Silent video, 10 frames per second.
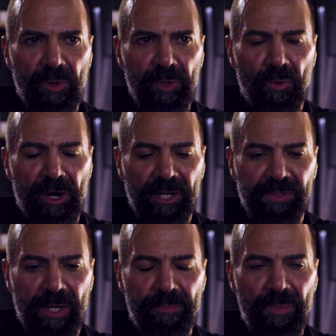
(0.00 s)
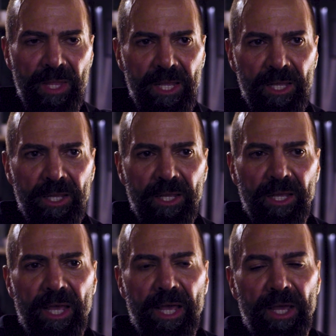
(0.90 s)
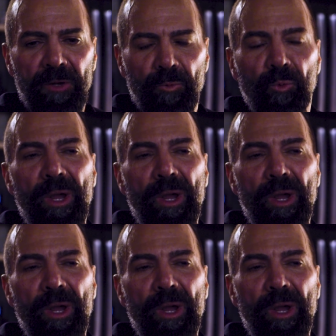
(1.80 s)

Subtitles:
when we wanted some. And we're